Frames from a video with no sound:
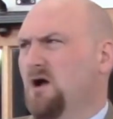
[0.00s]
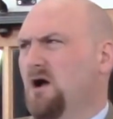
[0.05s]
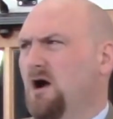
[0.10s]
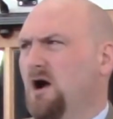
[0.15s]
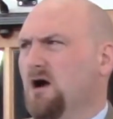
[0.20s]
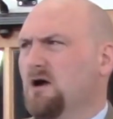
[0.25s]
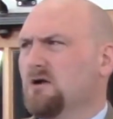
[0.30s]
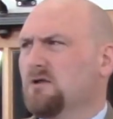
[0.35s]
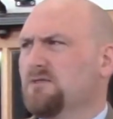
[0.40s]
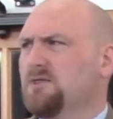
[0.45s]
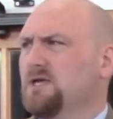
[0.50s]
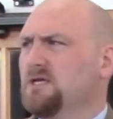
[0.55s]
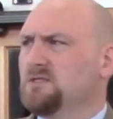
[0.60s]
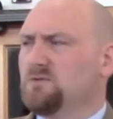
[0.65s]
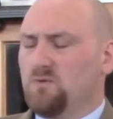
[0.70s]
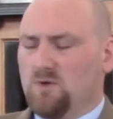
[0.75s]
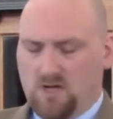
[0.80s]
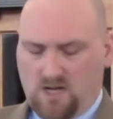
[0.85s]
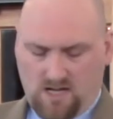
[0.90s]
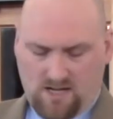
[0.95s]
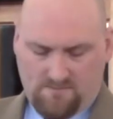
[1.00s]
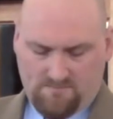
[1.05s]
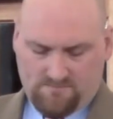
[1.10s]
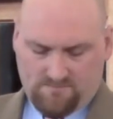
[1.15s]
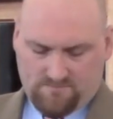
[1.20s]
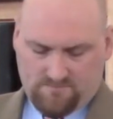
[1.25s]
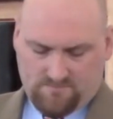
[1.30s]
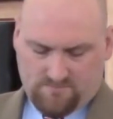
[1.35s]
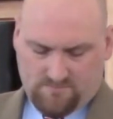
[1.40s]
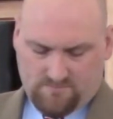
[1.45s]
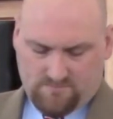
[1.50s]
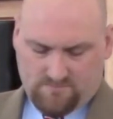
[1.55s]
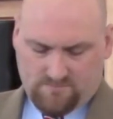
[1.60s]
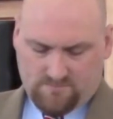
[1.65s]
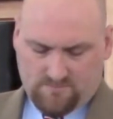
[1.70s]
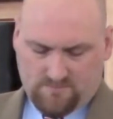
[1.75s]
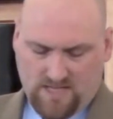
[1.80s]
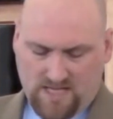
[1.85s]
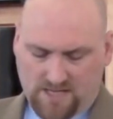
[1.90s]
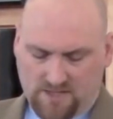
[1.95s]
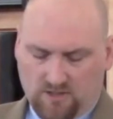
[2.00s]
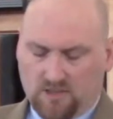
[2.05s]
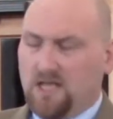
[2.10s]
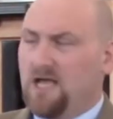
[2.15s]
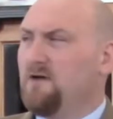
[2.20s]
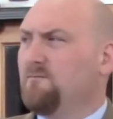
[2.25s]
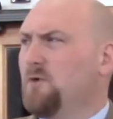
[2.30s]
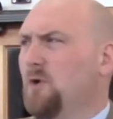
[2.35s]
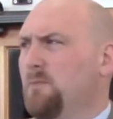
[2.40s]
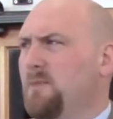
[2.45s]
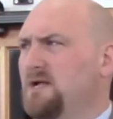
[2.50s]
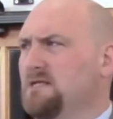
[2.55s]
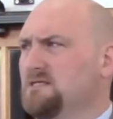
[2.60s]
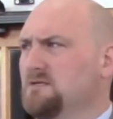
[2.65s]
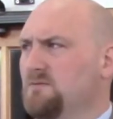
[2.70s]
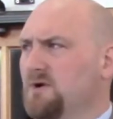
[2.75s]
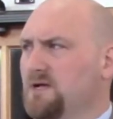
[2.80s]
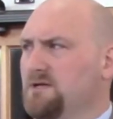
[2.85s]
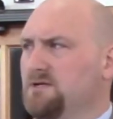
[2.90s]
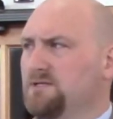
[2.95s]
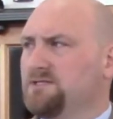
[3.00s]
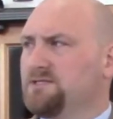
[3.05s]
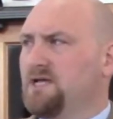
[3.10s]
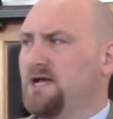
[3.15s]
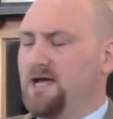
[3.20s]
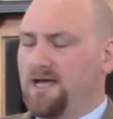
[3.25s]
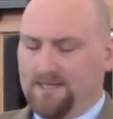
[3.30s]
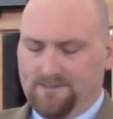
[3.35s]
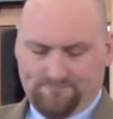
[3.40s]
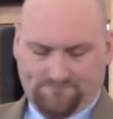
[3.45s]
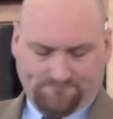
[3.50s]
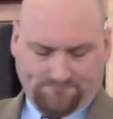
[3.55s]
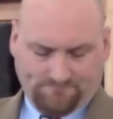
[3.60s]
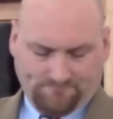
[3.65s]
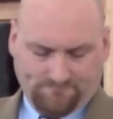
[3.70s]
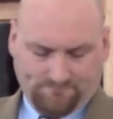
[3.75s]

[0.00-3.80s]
Harder things will come, and you'll have momentum on your side.